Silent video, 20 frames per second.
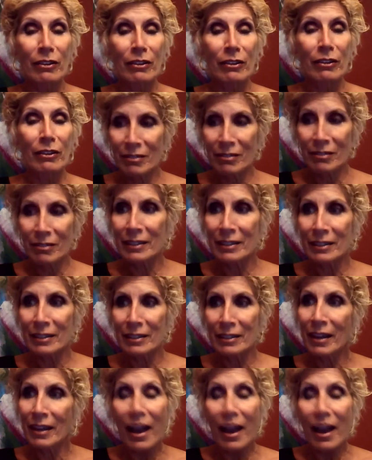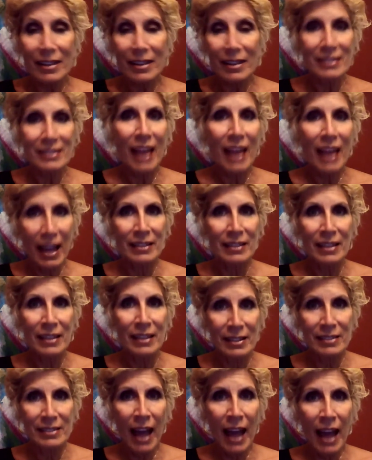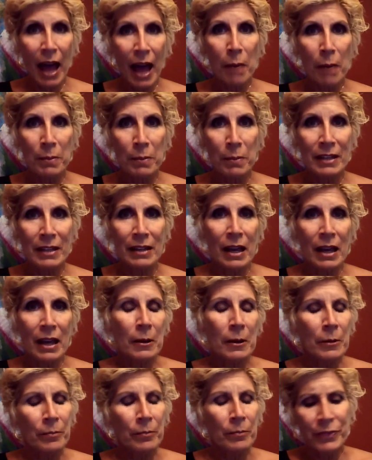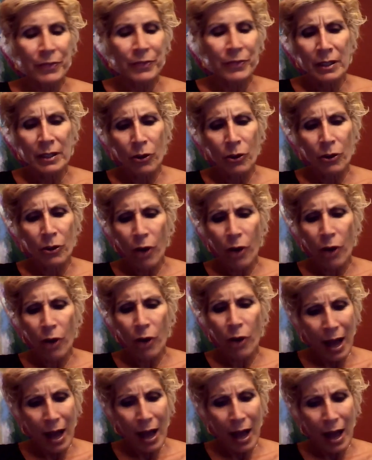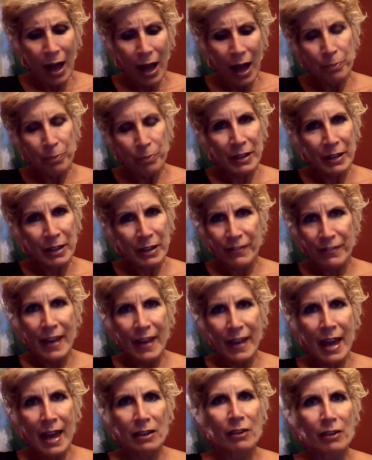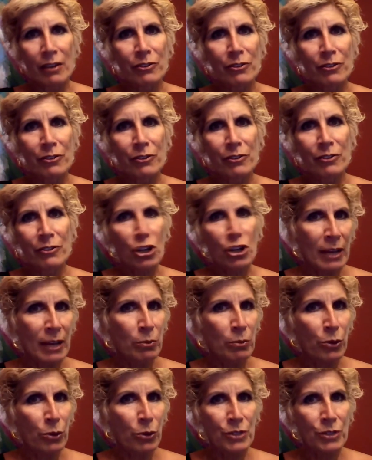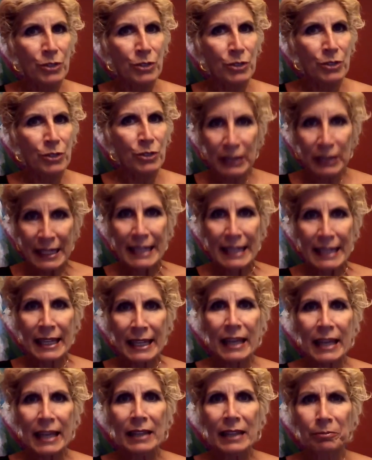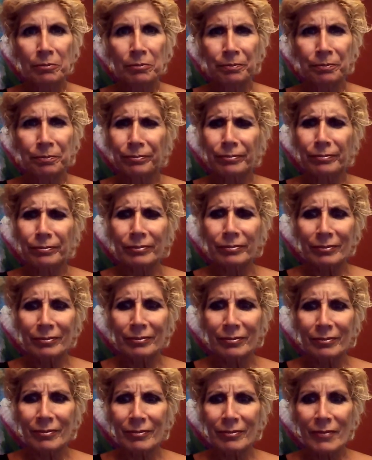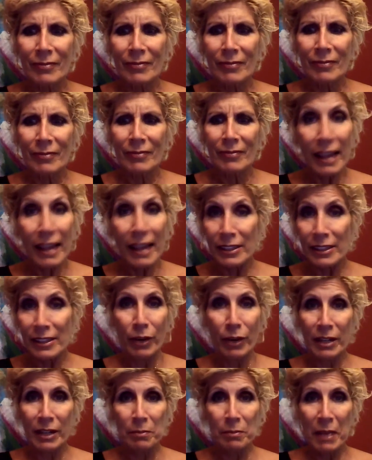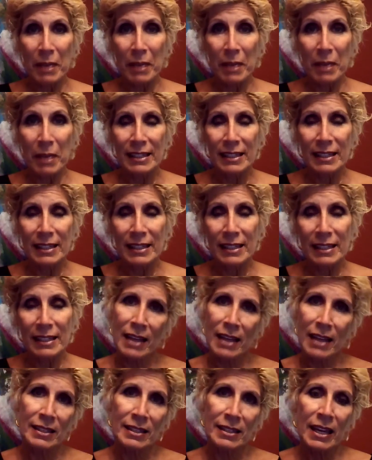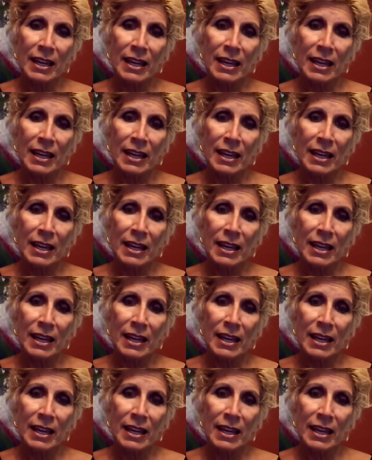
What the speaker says: like, yes, that needs to happen. I'm a big fan of Sheryl Sandberg's book, Lean In. I highly recommend it. And